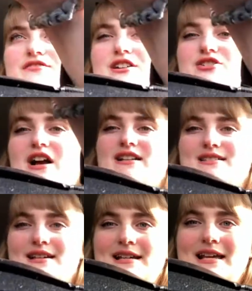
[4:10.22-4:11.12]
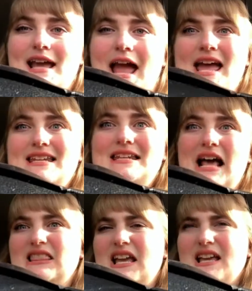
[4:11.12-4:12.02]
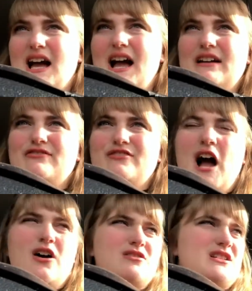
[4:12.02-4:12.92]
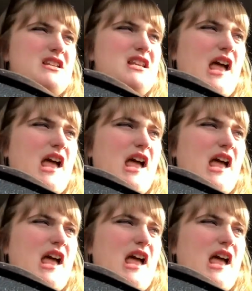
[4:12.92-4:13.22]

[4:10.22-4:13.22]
for a dress, and nothing. I found